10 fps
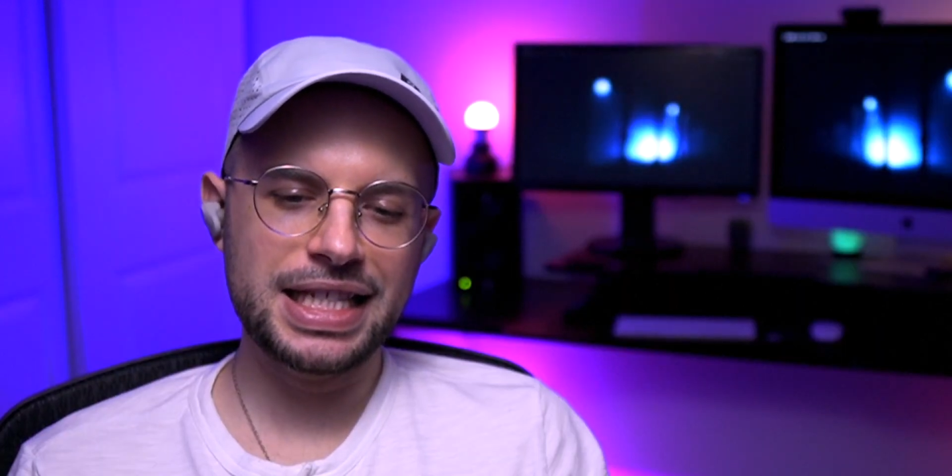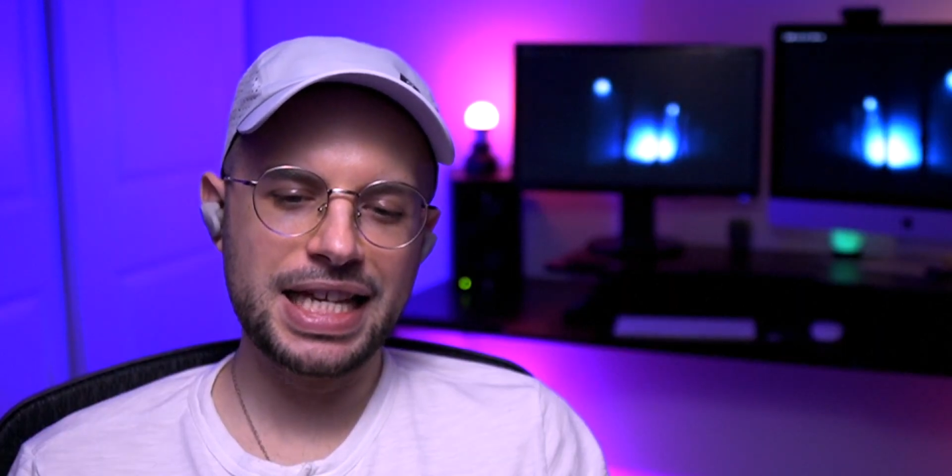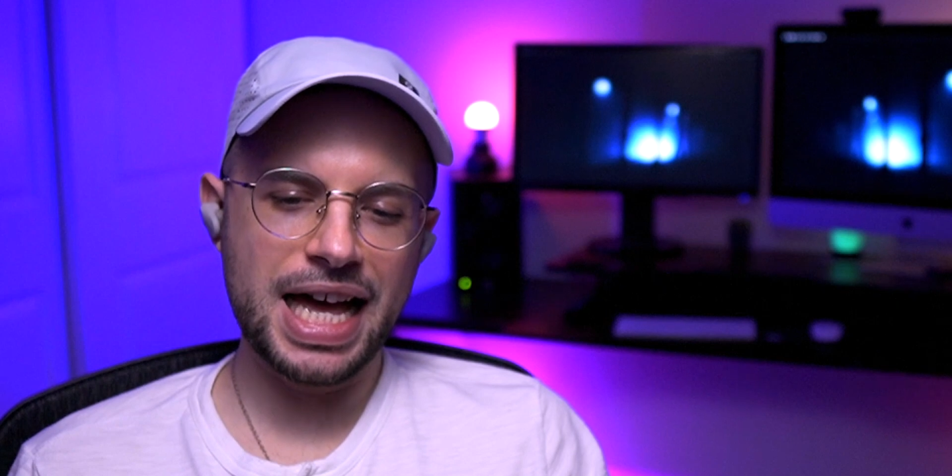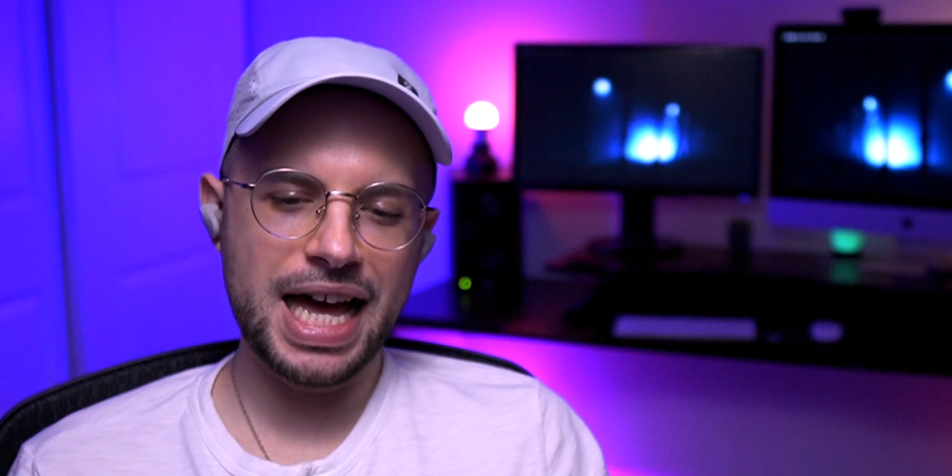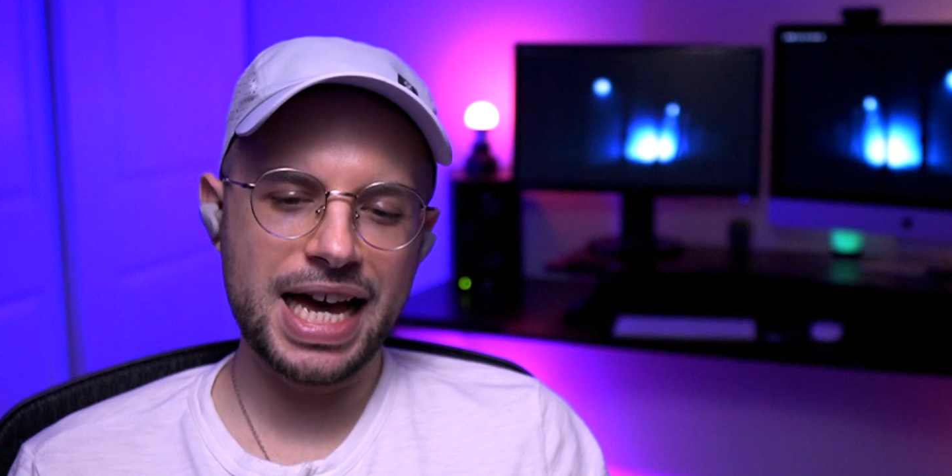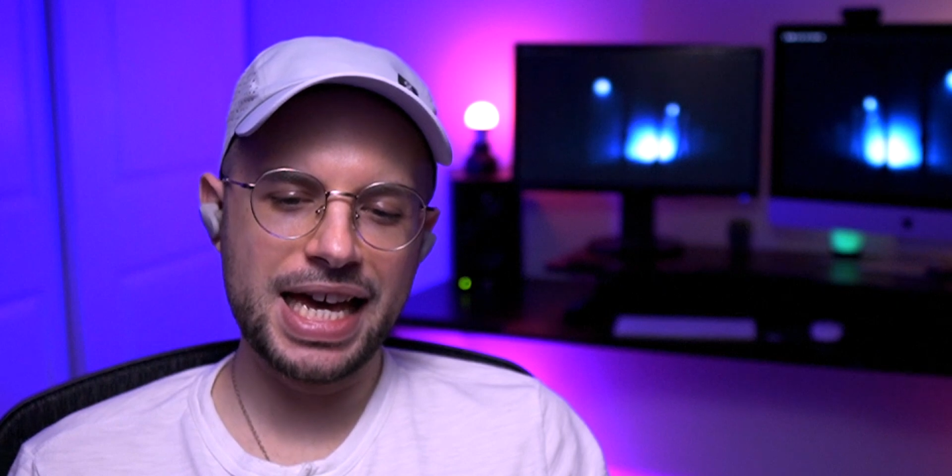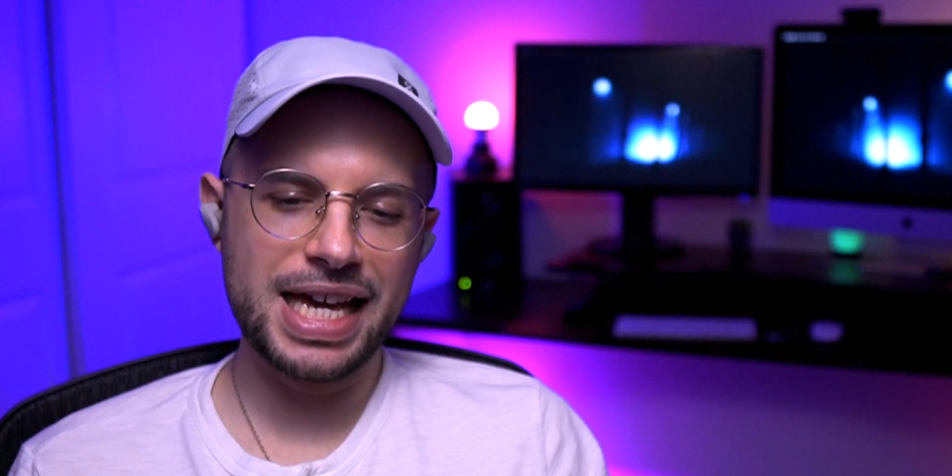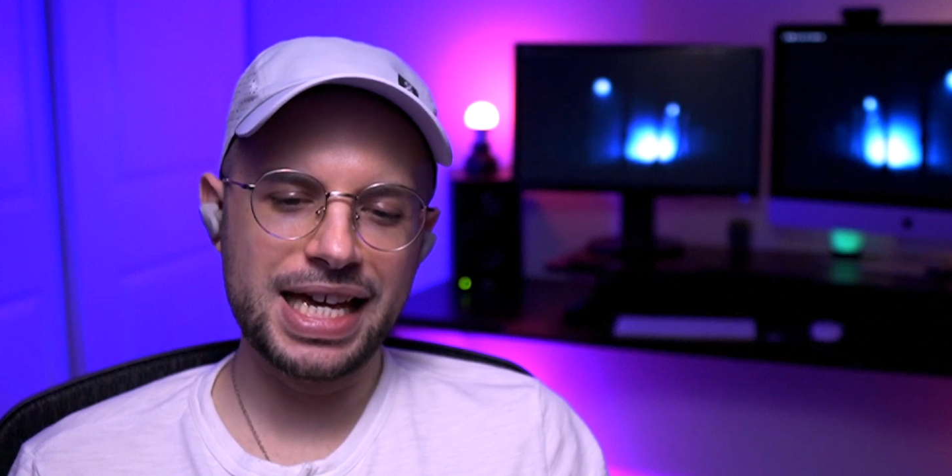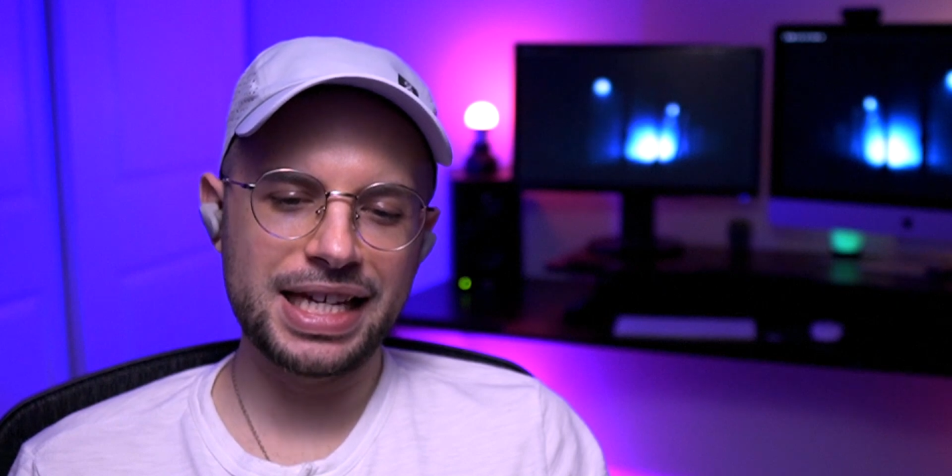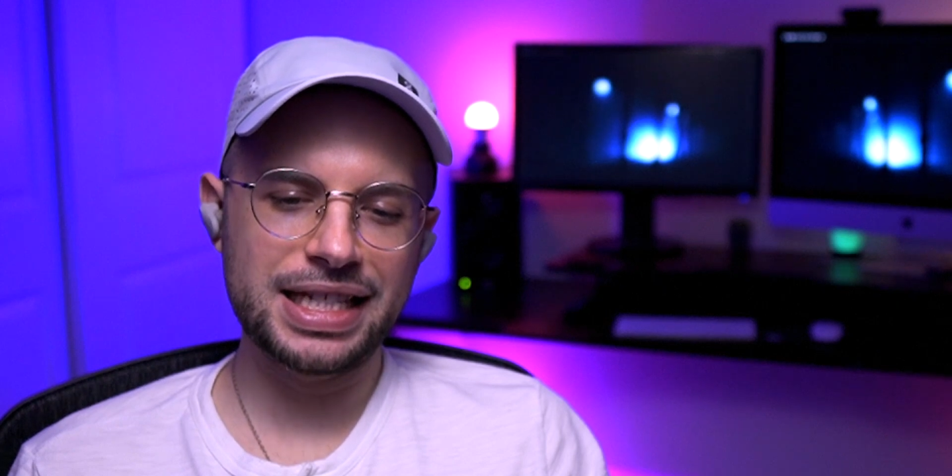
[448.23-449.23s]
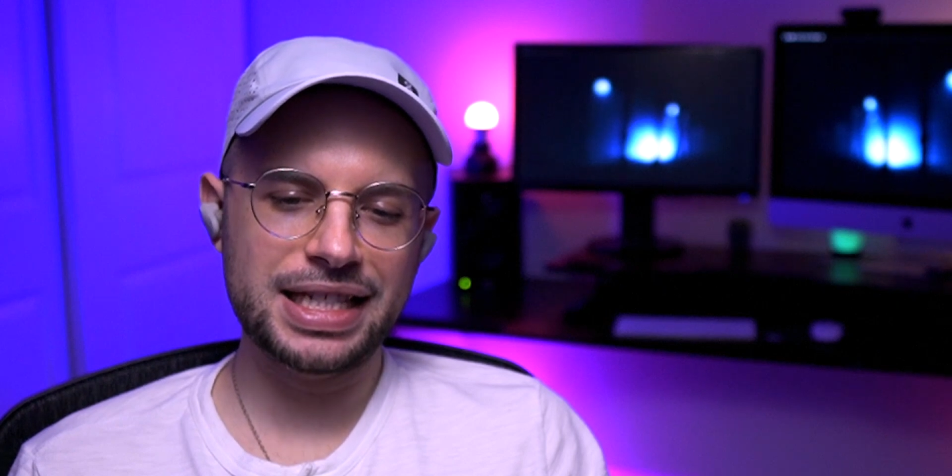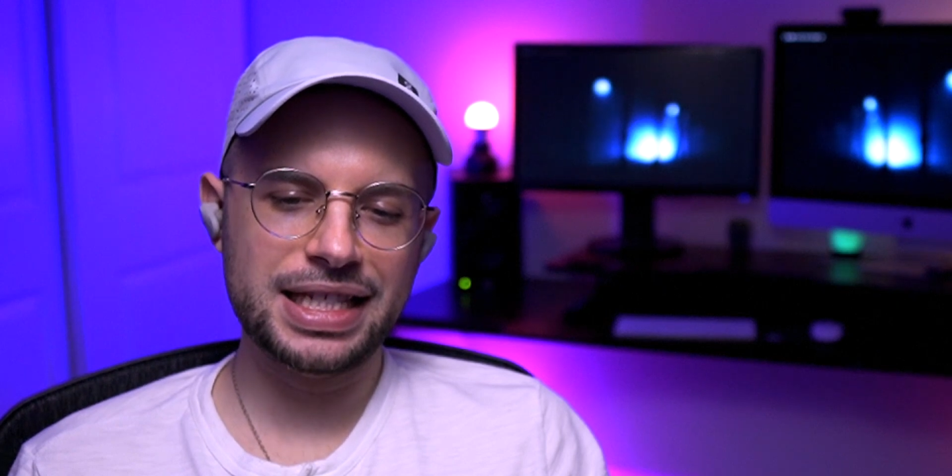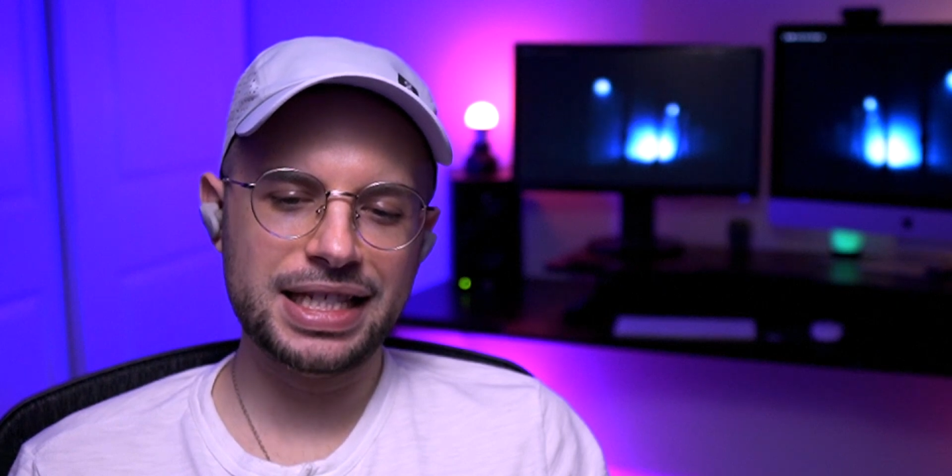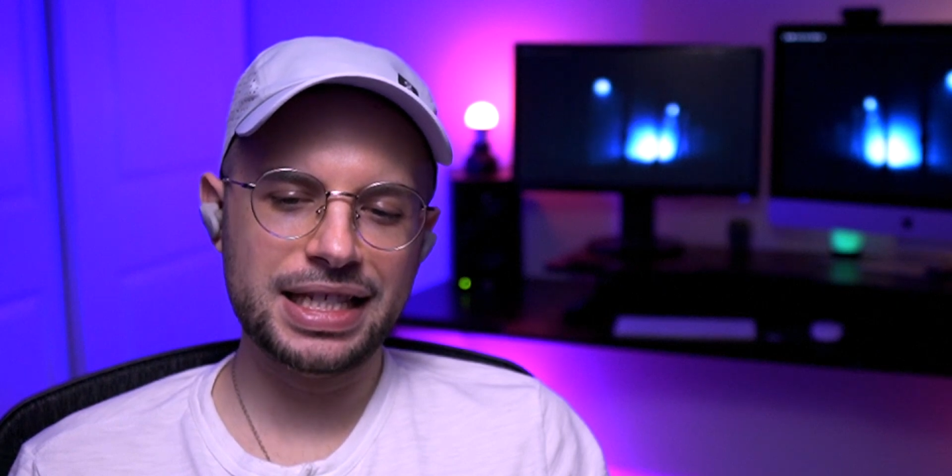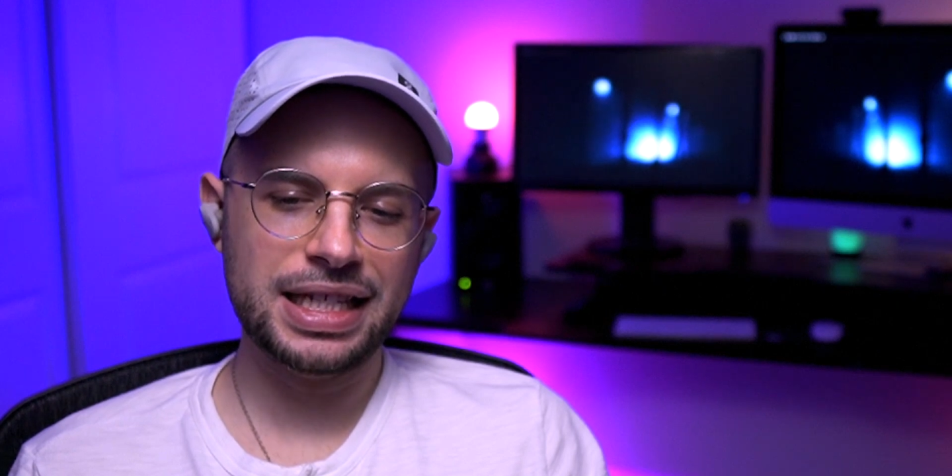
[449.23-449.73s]

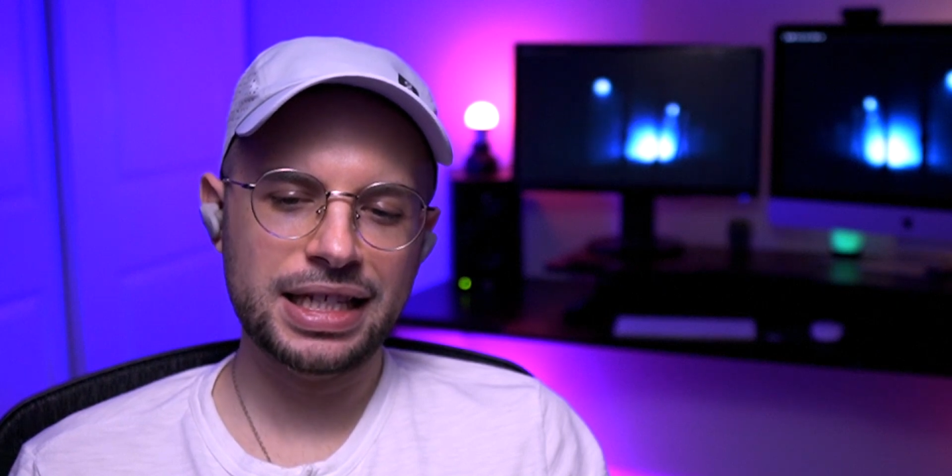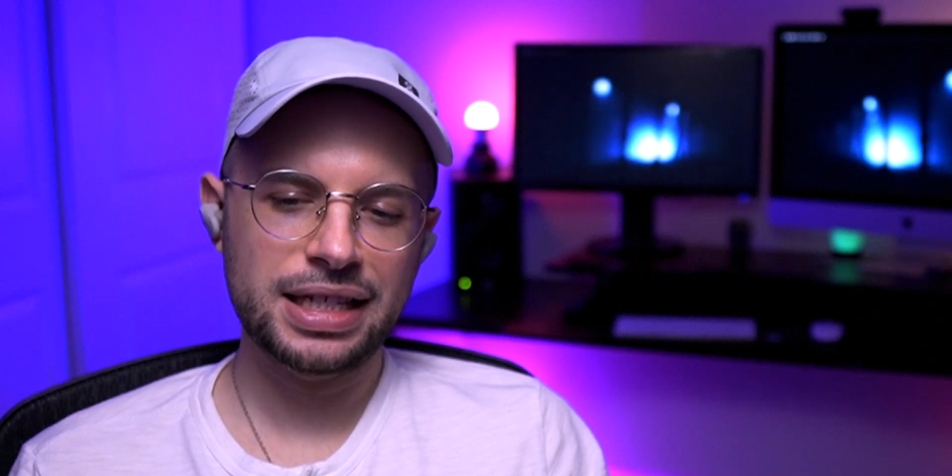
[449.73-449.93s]
Yikes!